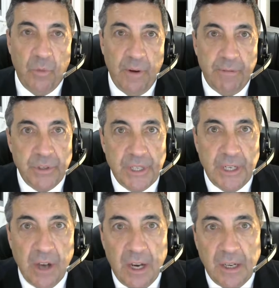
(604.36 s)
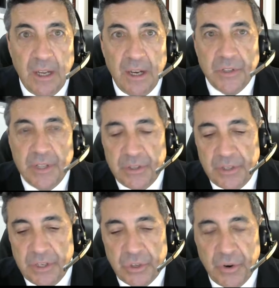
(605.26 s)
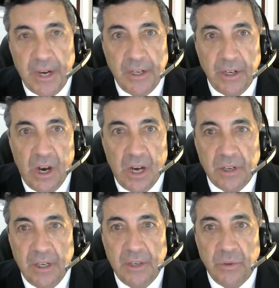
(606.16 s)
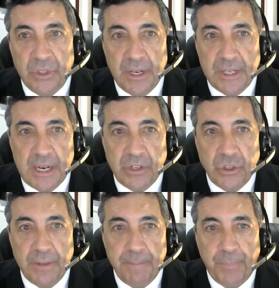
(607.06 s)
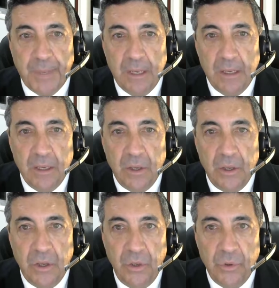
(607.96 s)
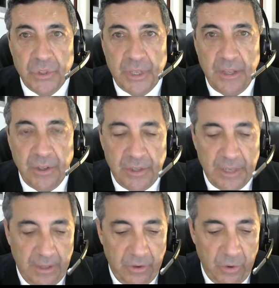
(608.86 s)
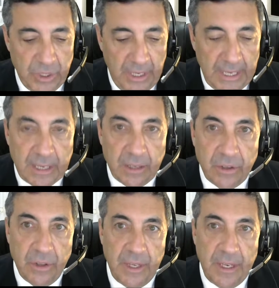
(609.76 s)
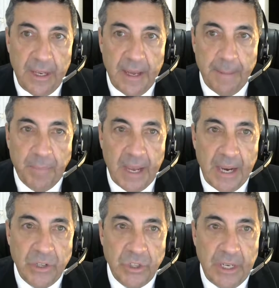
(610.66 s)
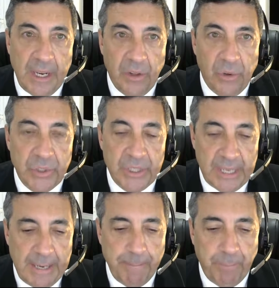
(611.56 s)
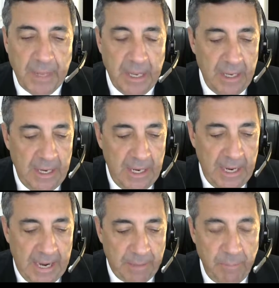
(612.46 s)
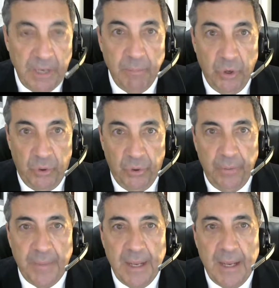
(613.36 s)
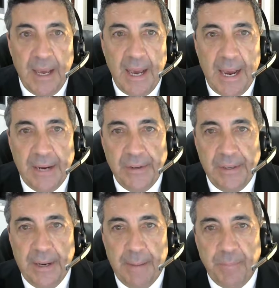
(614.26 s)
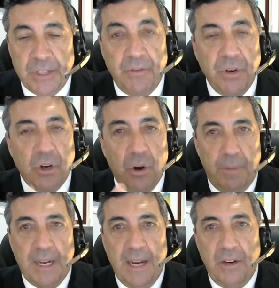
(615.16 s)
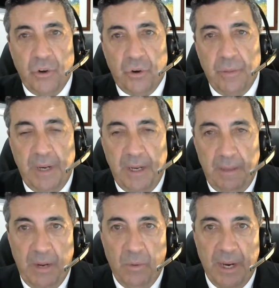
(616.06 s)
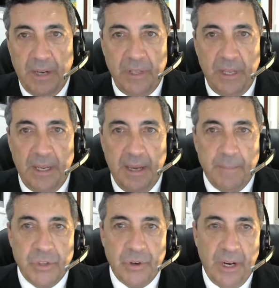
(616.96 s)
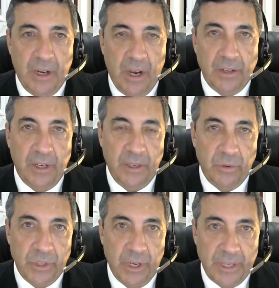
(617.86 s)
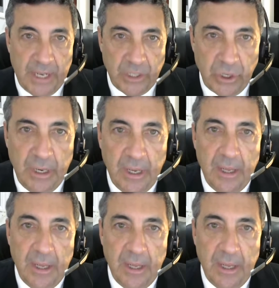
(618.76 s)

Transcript: referencing guidelines. That's the Australian Guide to Legal Citation. You'll see that there is a link to the AGLC admin Moodle, and it's a very complicated document in many ways, the Australian Guide to Legal Citation.